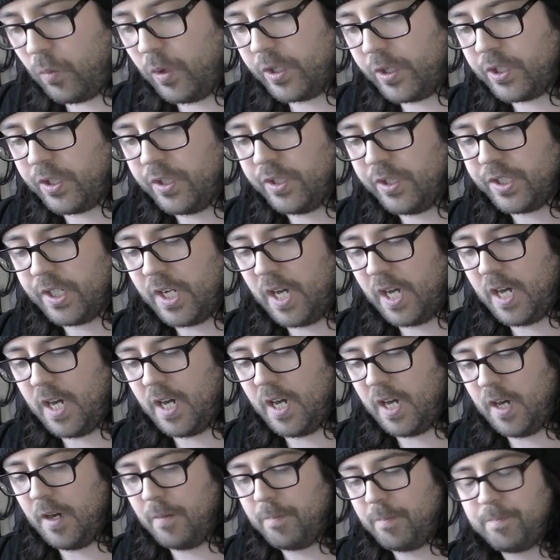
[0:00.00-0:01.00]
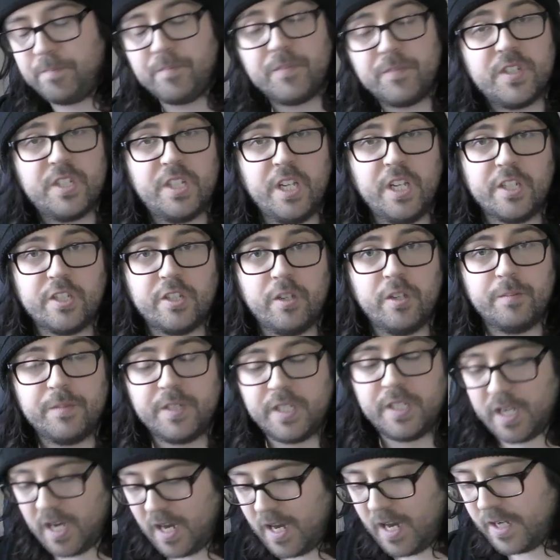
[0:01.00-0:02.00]
which is 6 up
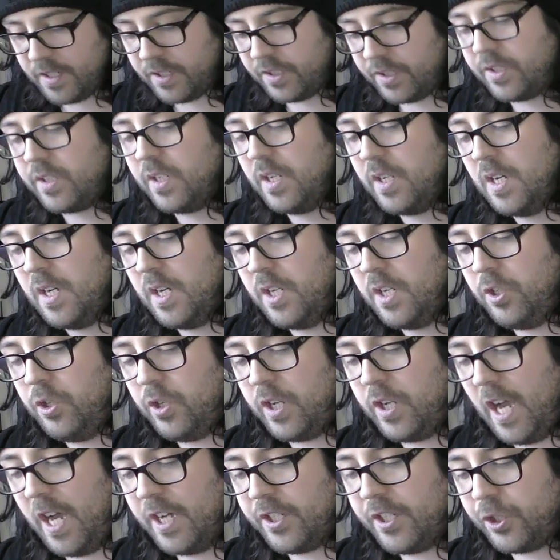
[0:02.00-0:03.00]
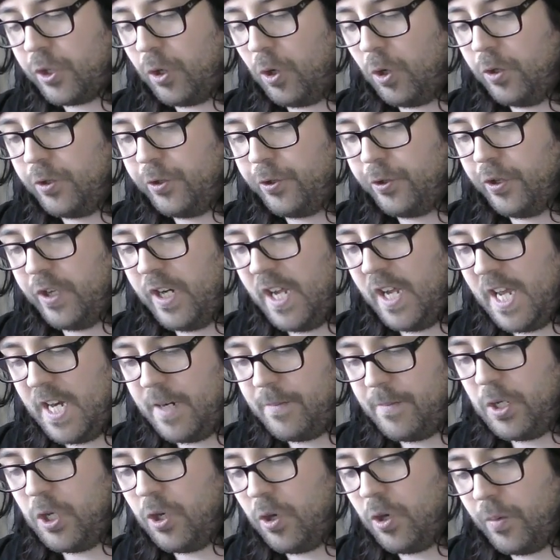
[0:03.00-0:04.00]
to cast. You cast it onto an
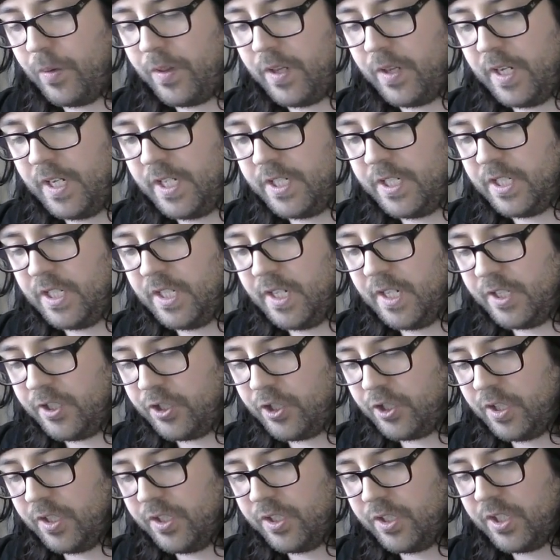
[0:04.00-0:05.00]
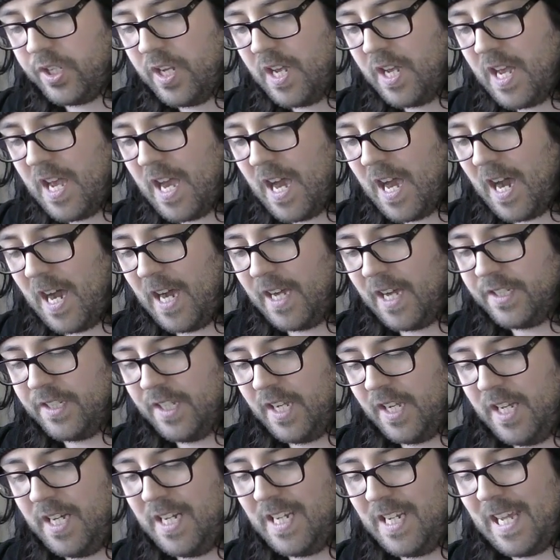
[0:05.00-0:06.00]
enemy unit within 18 inches, and
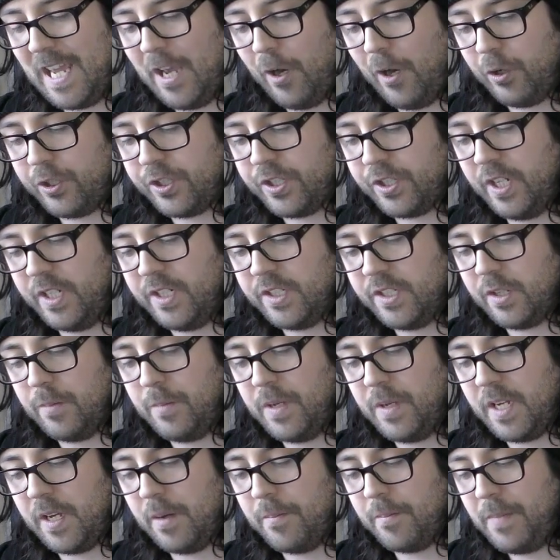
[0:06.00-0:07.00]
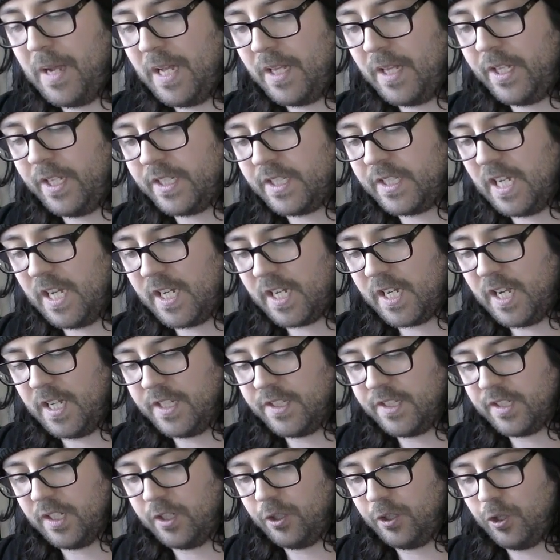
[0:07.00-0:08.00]
any Chaos Knights that make a melee attack
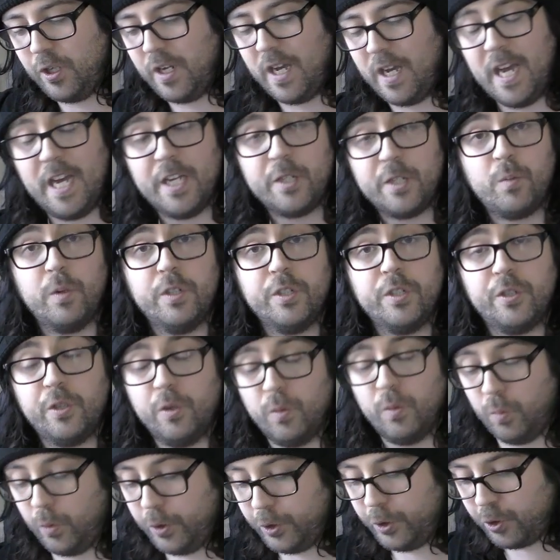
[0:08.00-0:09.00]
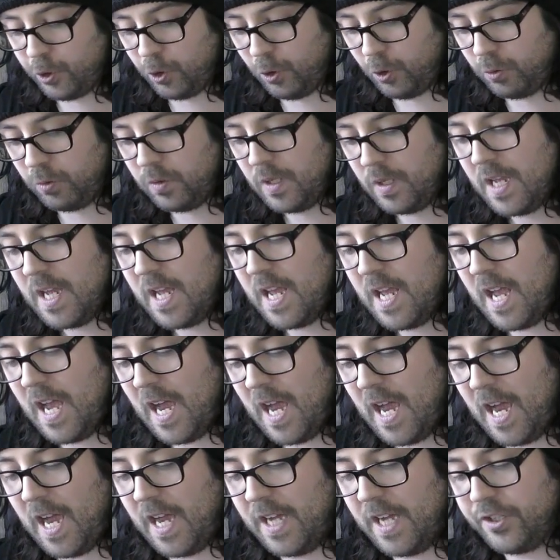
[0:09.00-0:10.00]
against that unit add 1 to their wound roll.
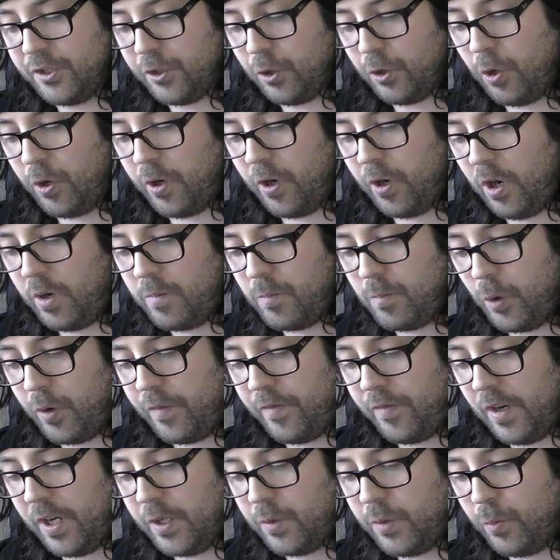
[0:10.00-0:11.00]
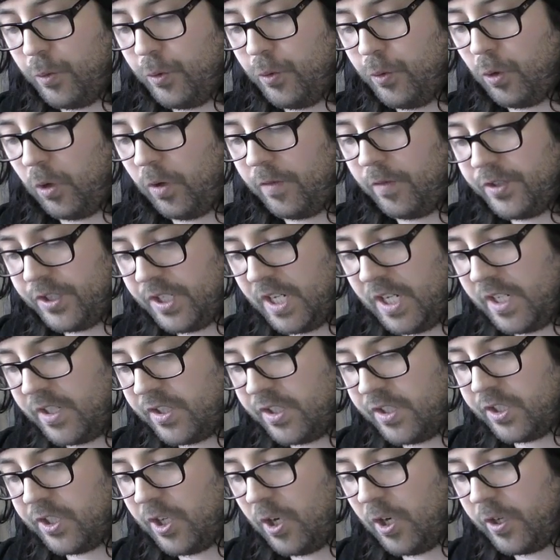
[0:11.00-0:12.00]
And on an unmodified wound roll of
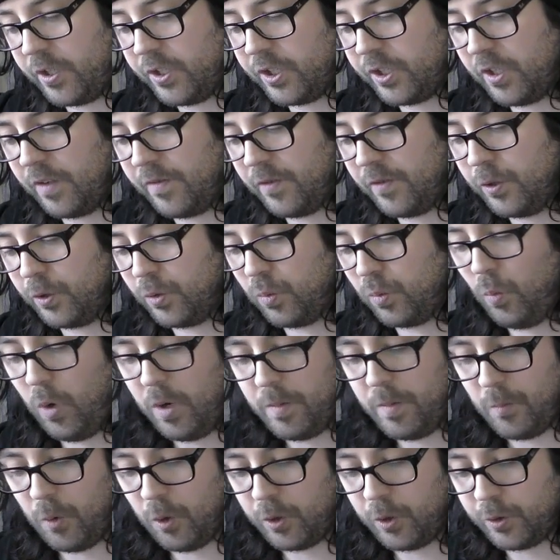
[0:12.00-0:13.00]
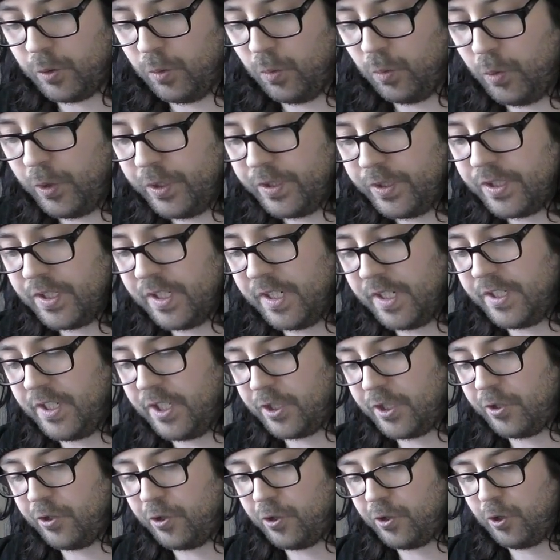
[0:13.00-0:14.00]
6, the target suffers 1 mortal wound in
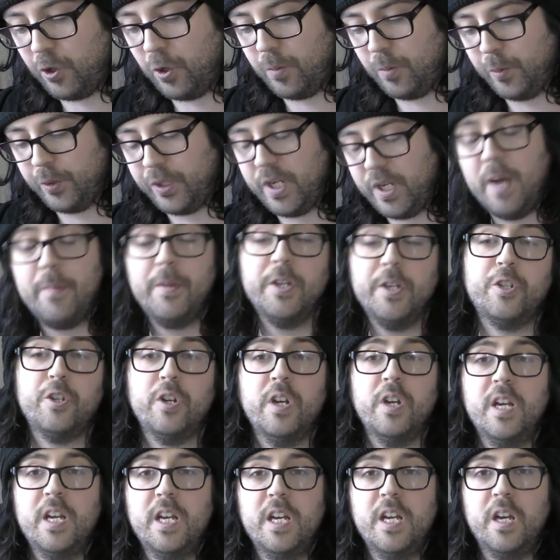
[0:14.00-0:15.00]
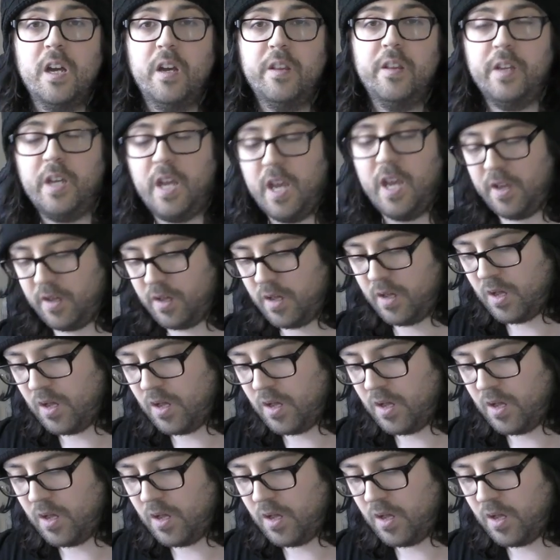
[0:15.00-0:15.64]
addition to normal damage, and they get